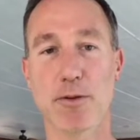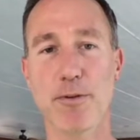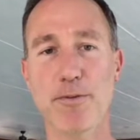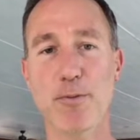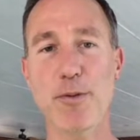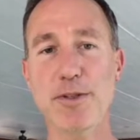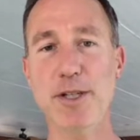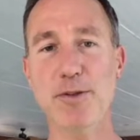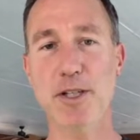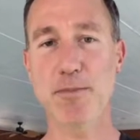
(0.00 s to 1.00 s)
And what was
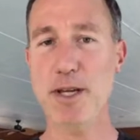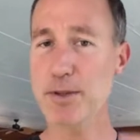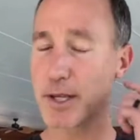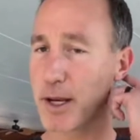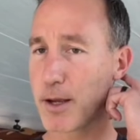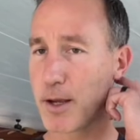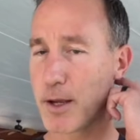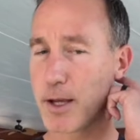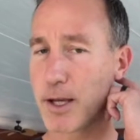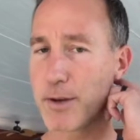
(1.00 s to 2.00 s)
interesting to me is that
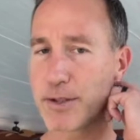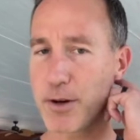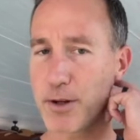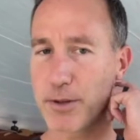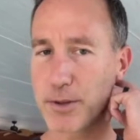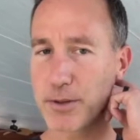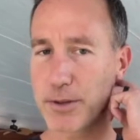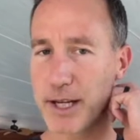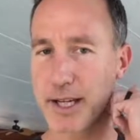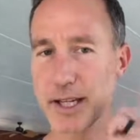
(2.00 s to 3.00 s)
in this article,
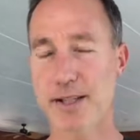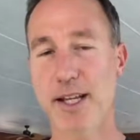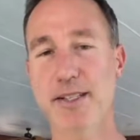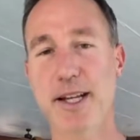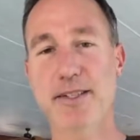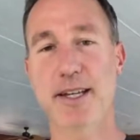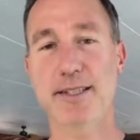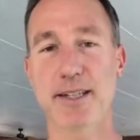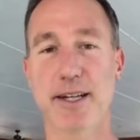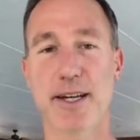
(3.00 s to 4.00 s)
that he states that
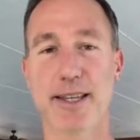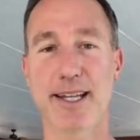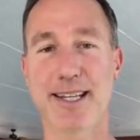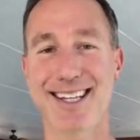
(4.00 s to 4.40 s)
that